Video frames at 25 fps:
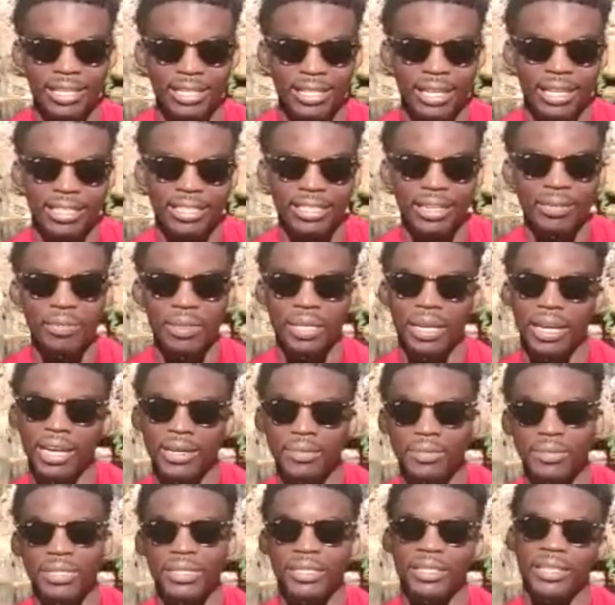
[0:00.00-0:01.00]
that
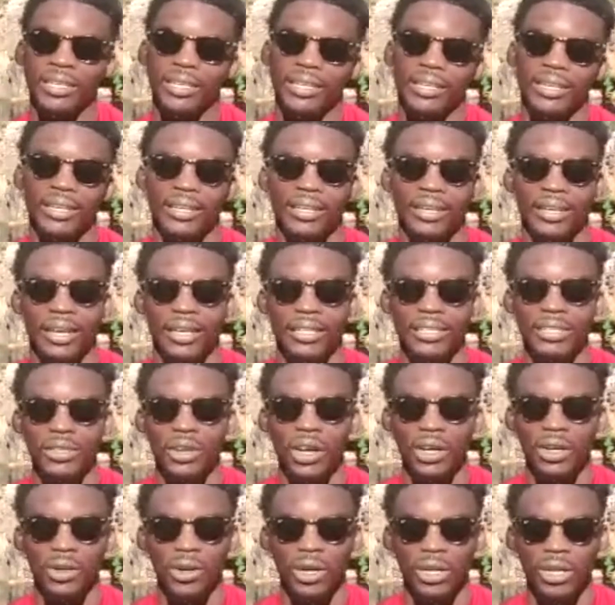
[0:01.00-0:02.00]
sometimes it's
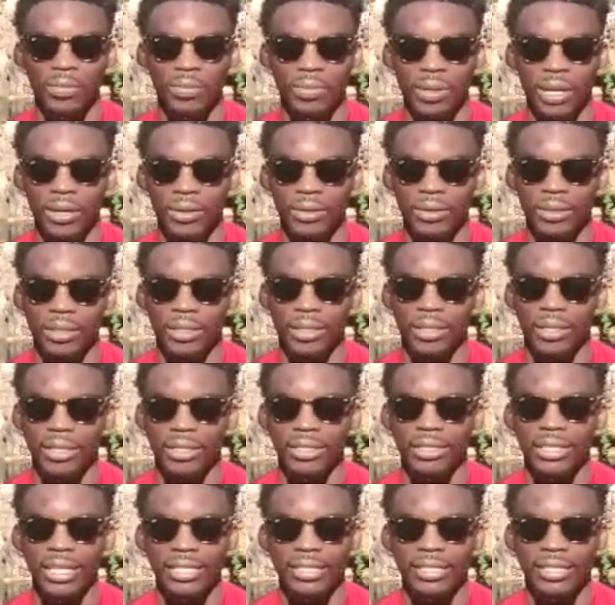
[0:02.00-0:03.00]
not all about
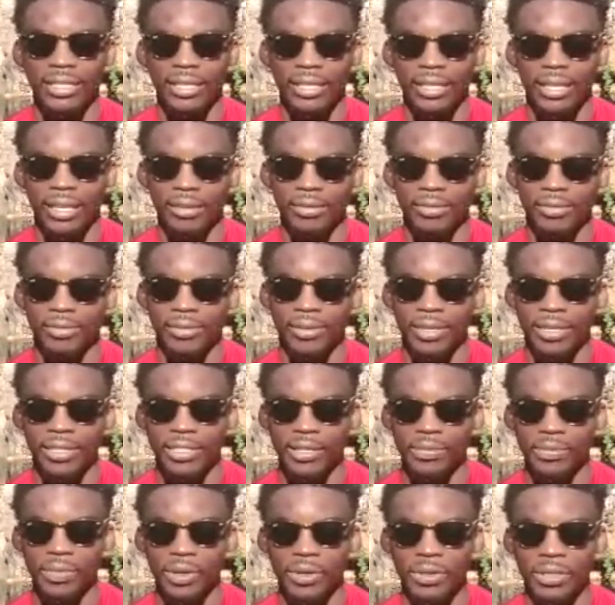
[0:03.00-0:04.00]
just the gift. It's
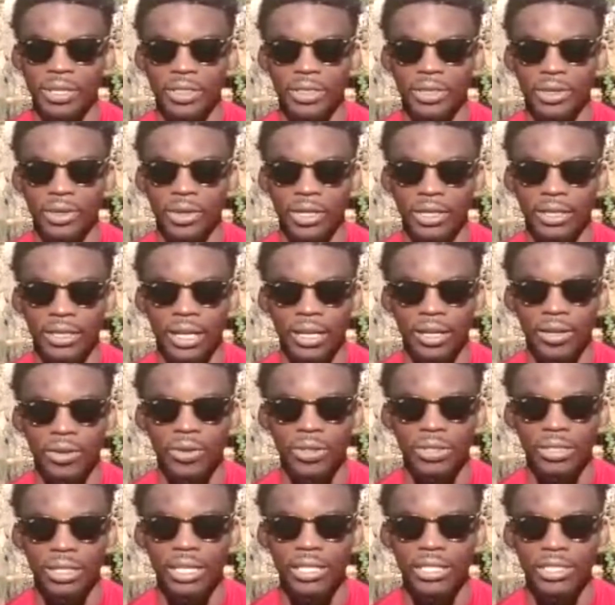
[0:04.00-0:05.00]
about the thought that goes
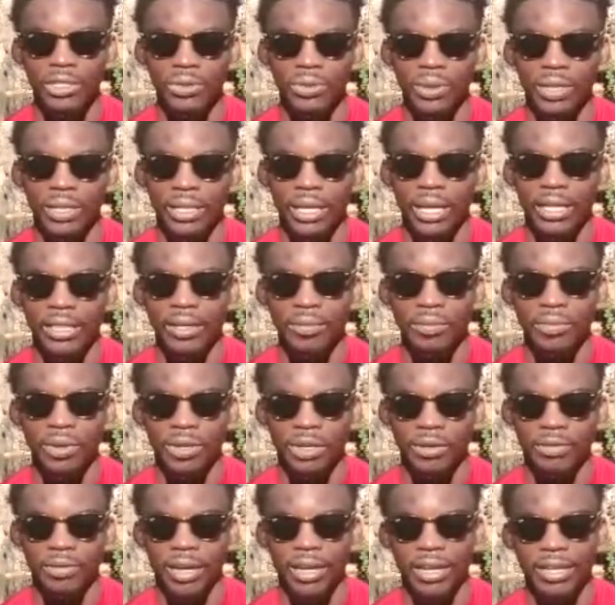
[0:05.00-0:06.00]
into it and the amount
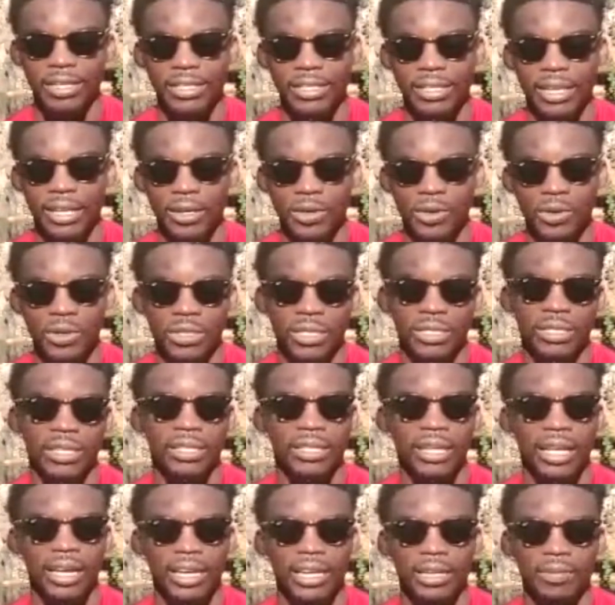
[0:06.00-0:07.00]
of energy that goes into
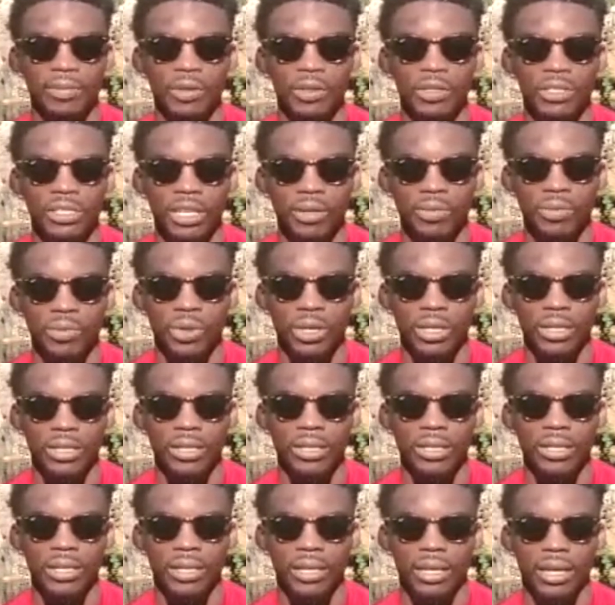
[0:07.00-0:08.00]
thinking about someone
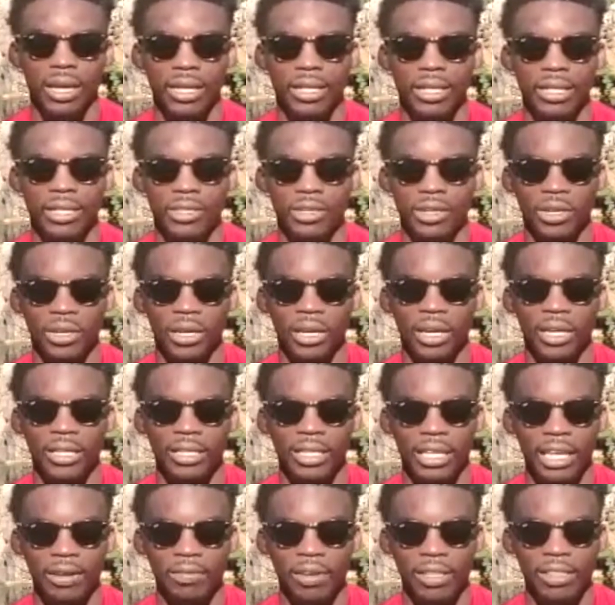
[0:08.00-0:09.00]
and
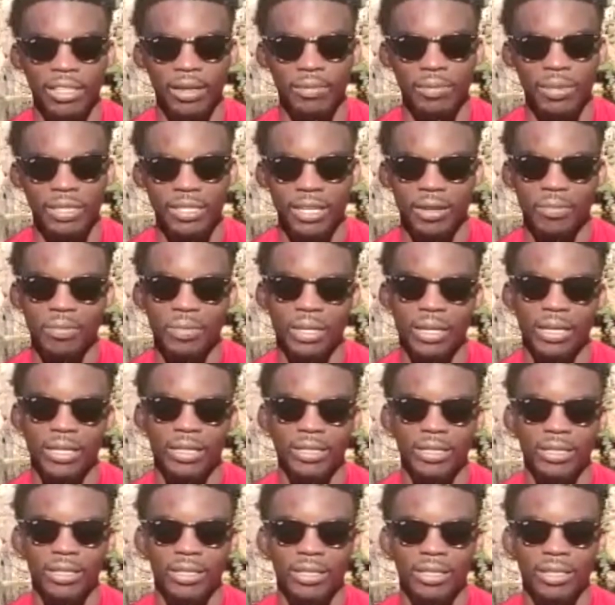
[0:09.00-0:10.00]
giving them something
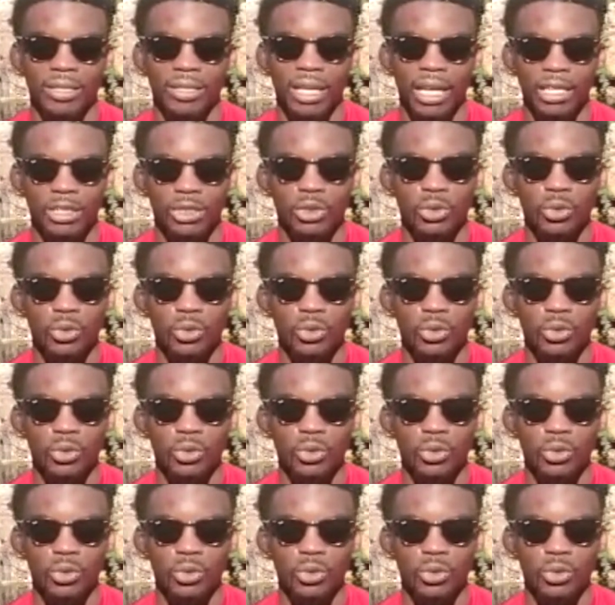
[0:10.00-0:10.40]
that